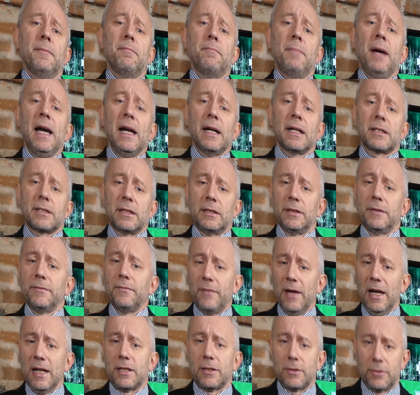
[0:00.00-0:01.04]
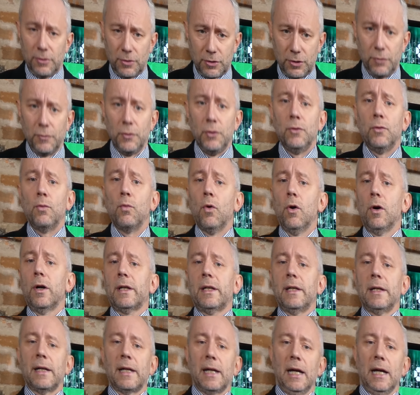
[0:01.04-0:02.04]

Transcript: Banks and investors view working